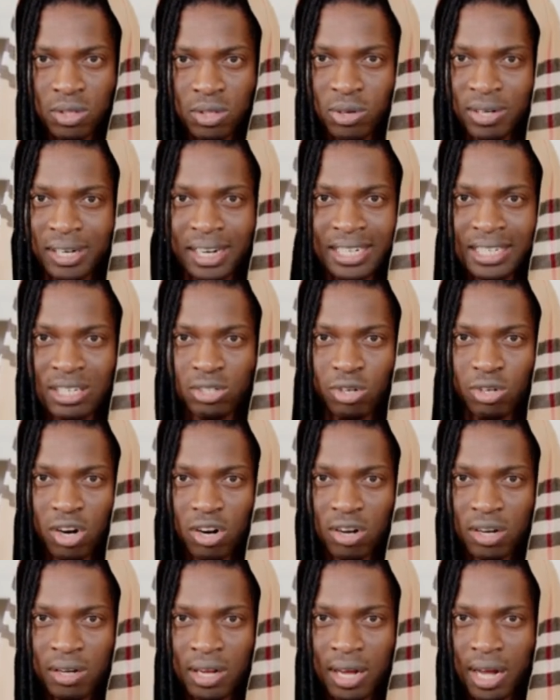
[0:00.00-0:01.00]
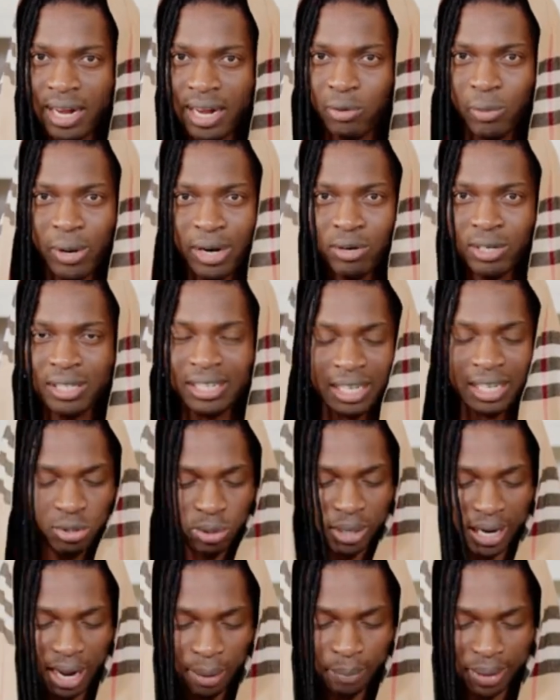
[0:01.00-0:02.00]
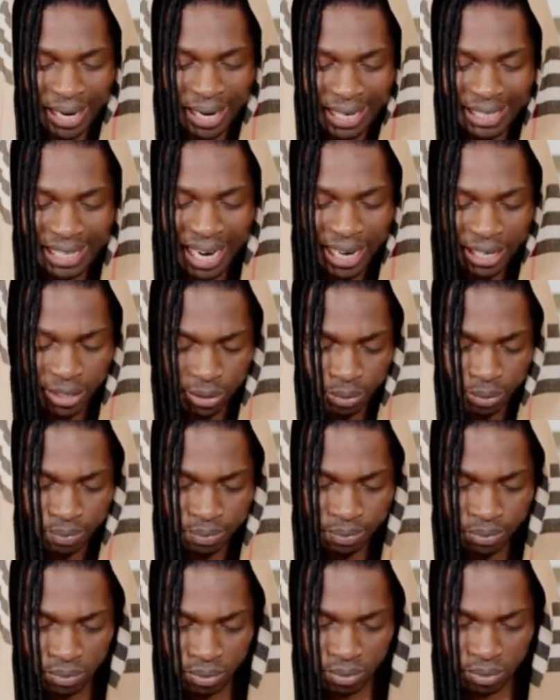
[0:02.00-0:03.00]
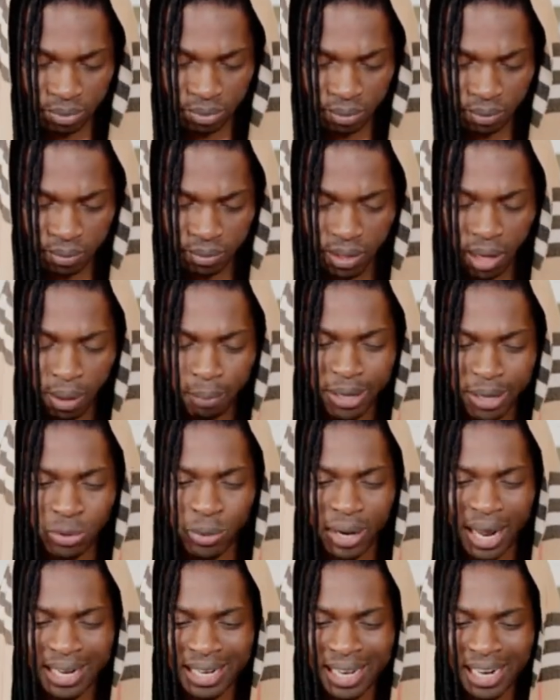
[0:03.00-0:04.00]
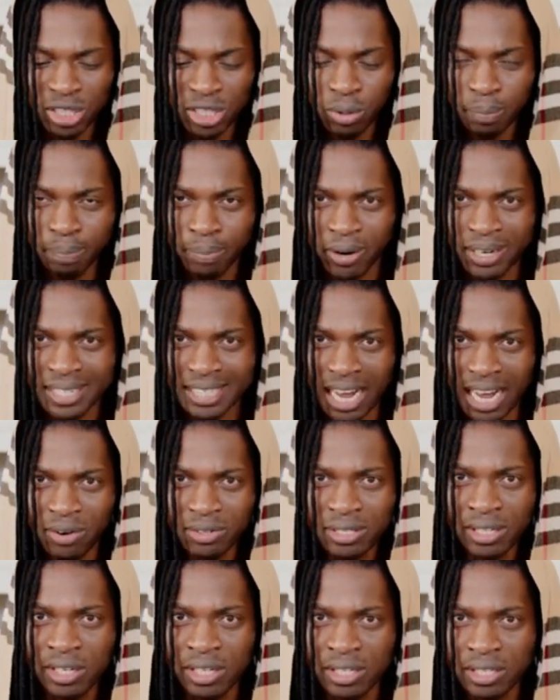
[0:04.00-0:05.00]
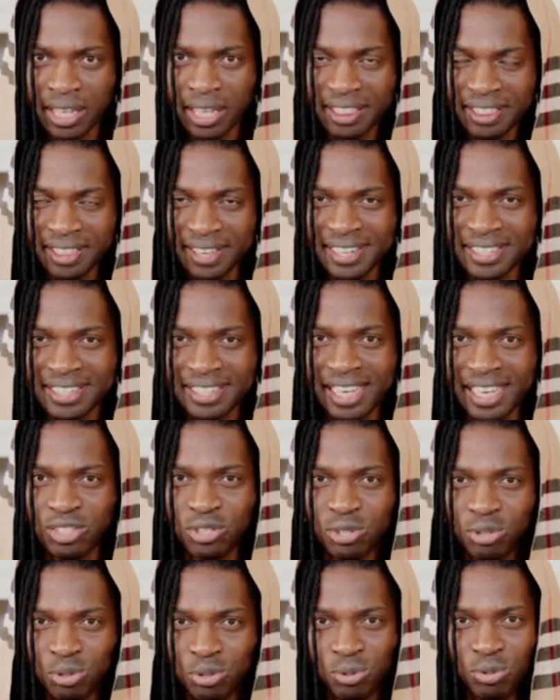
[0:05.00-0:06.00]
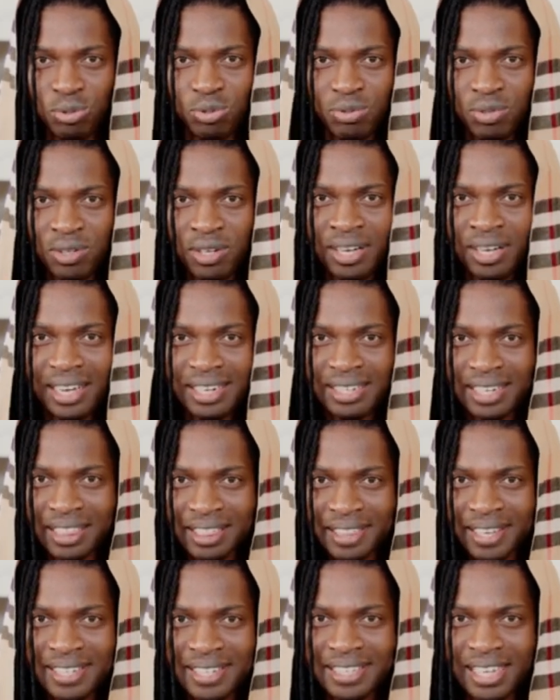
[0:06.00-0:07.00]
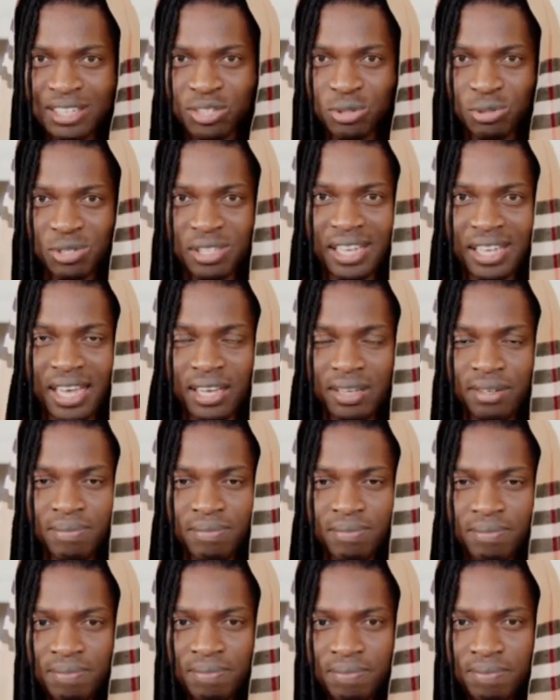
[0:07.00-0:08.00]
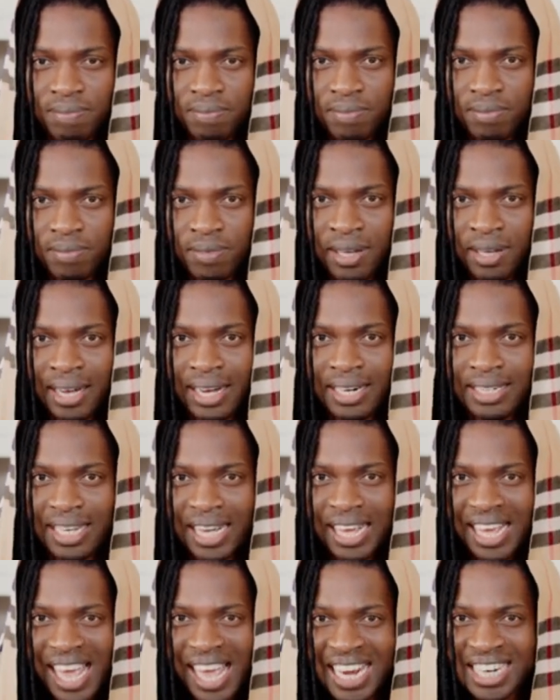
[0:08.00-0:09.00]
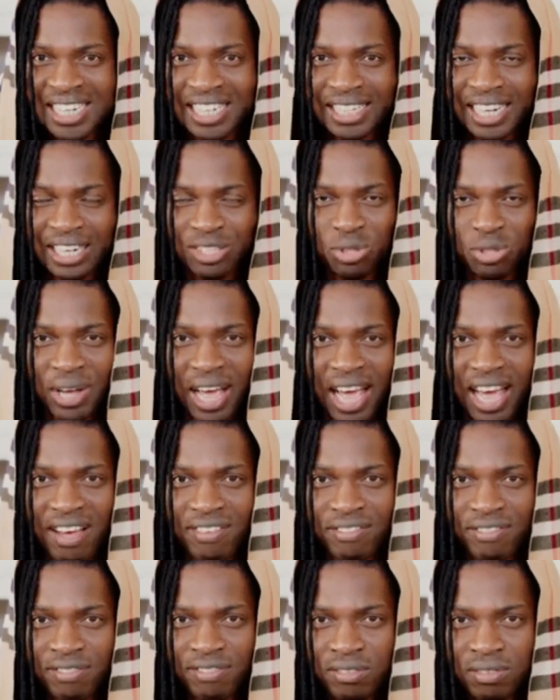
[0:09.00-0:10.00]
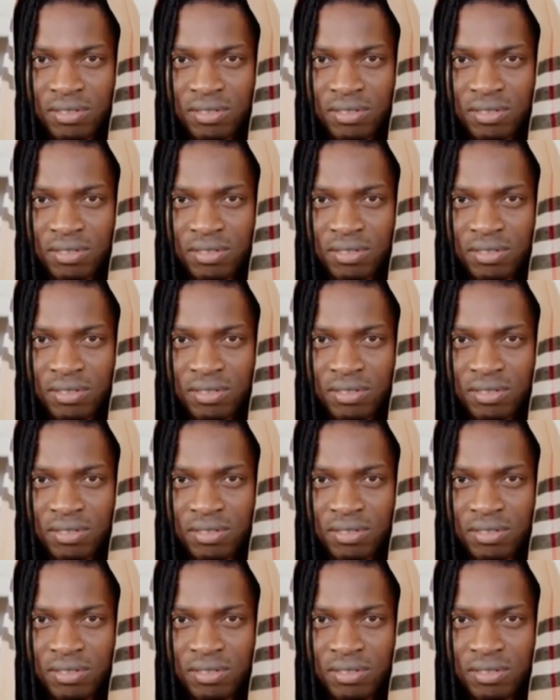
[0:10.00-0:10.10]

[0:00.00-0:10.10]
Don't get it wrong. And we're not here to come and attack you. But we are here to point out the things that you do and the things that you say. And the hate that you have,